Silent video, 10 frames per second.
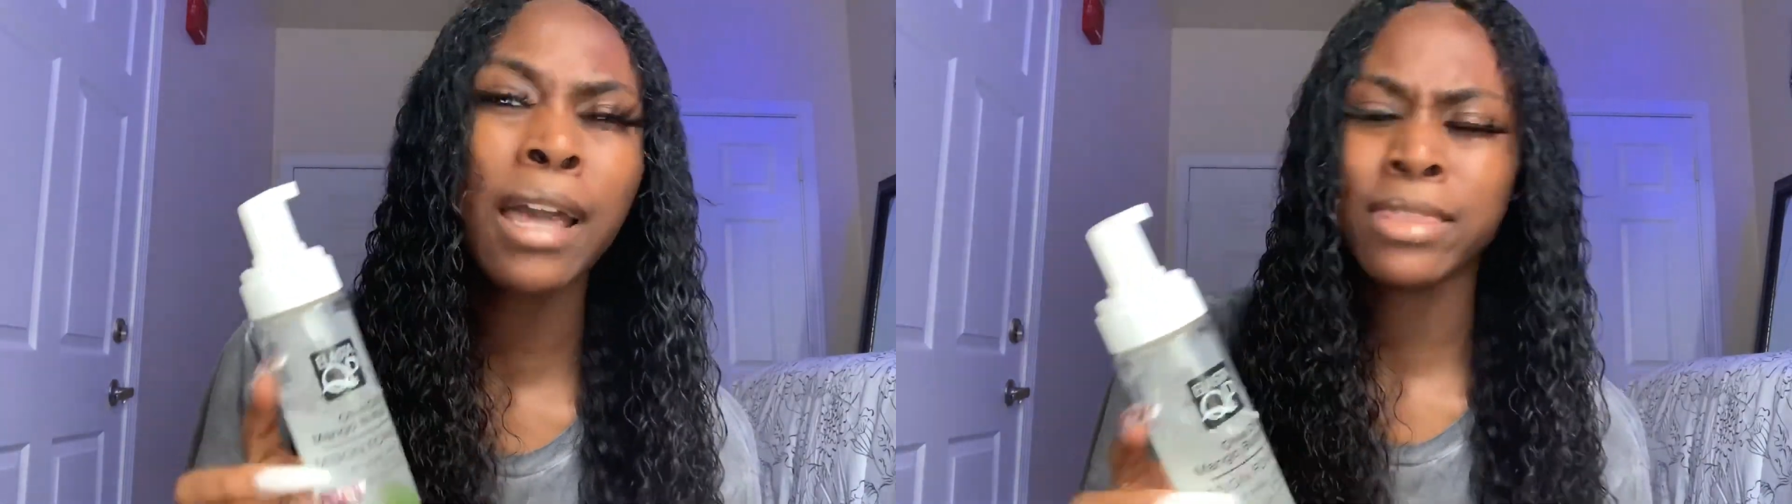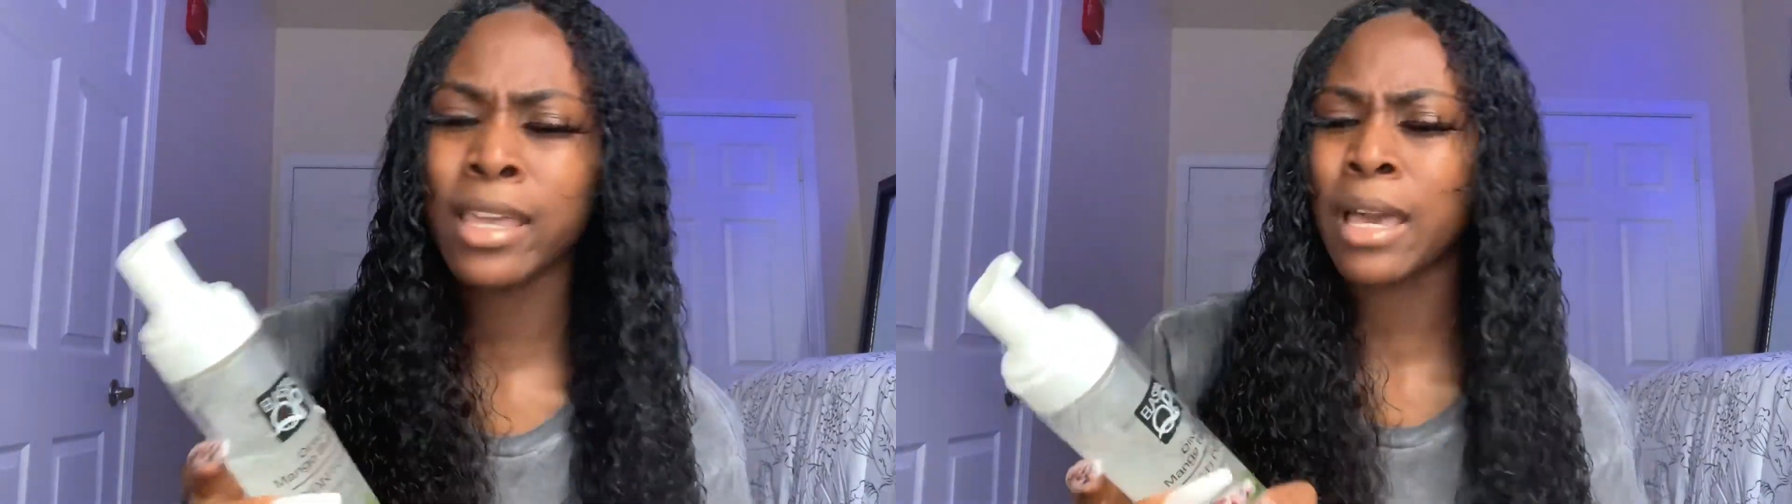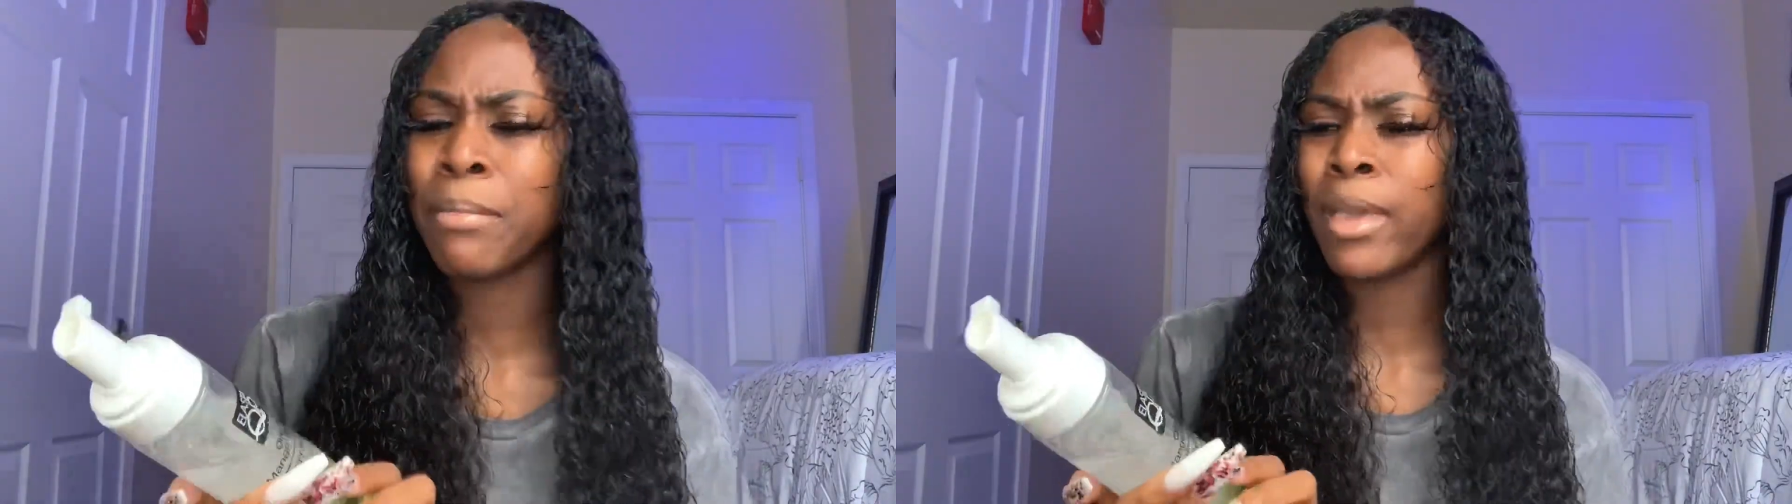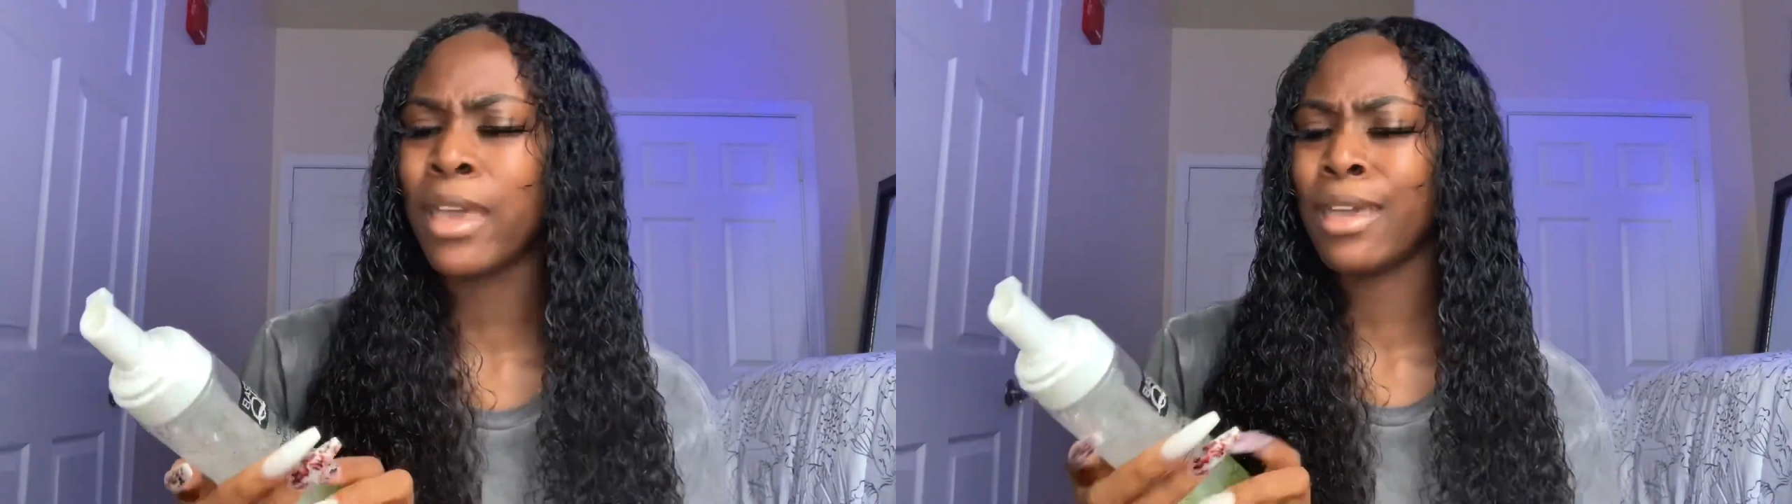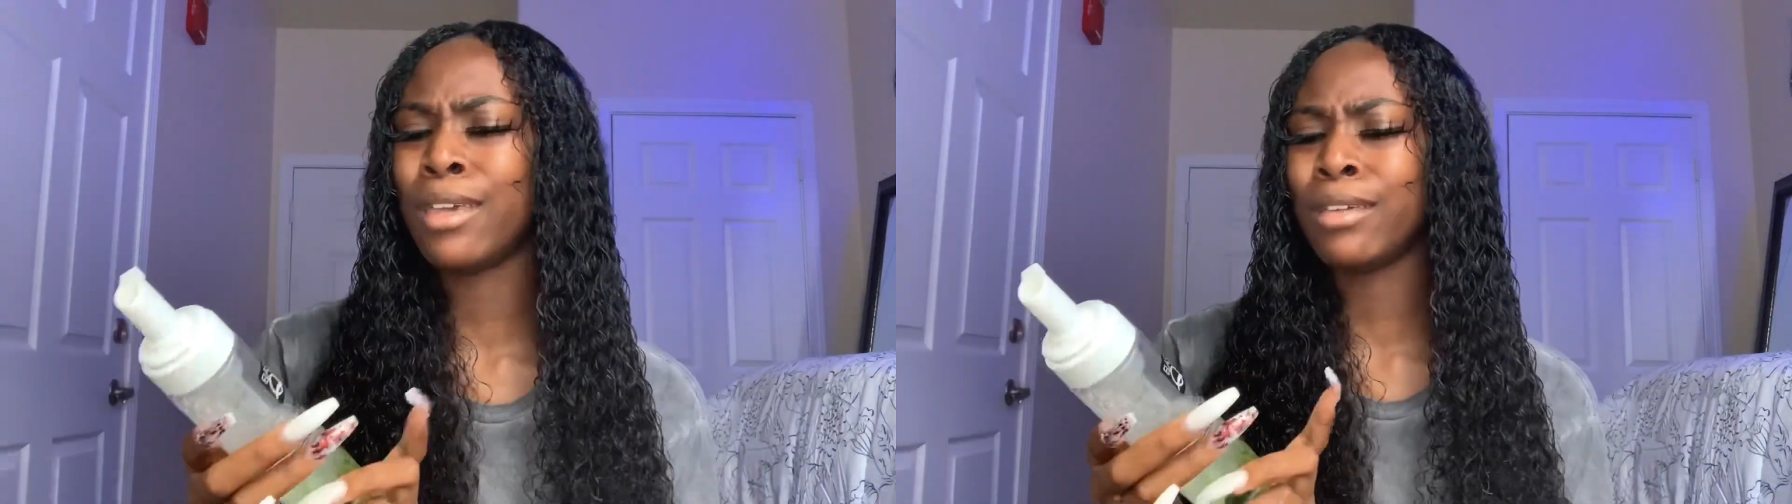I think I
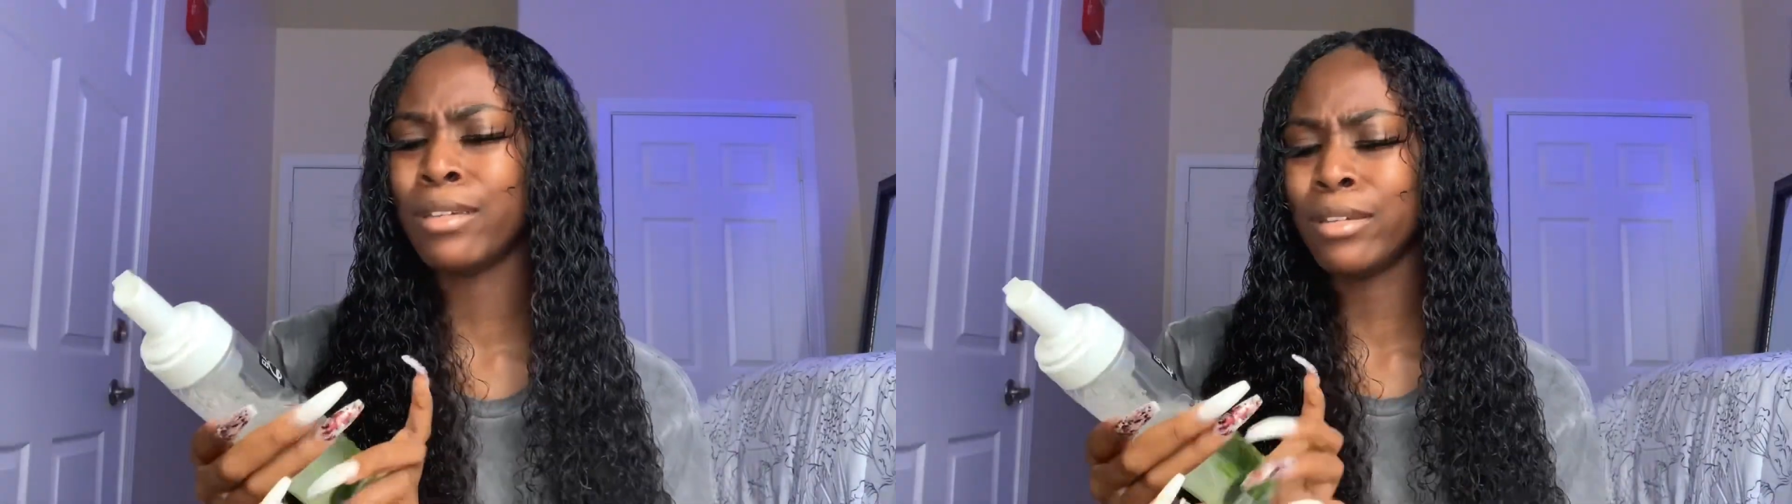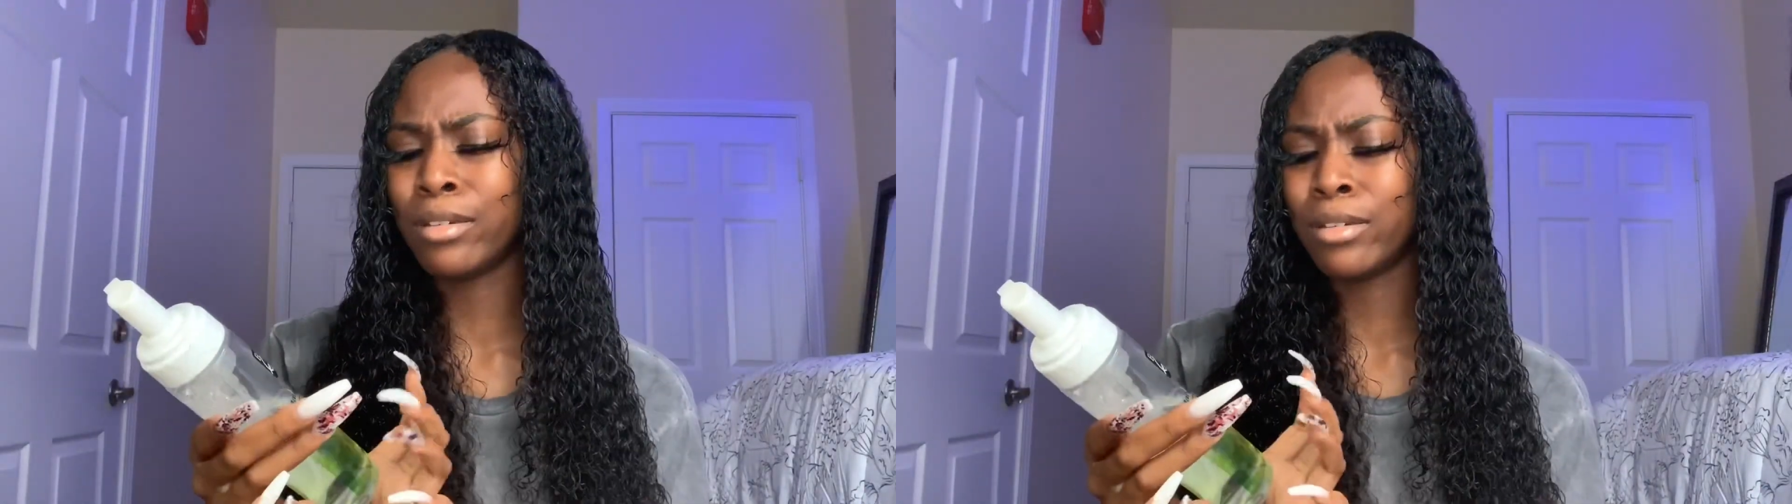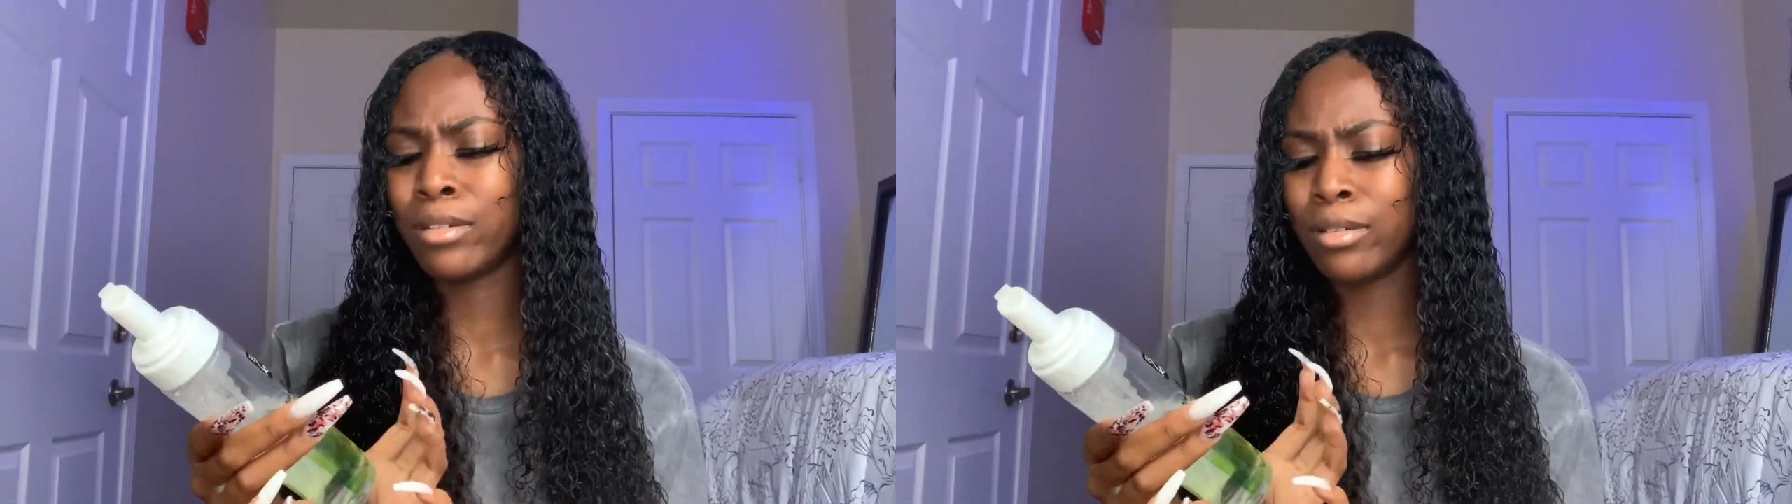paid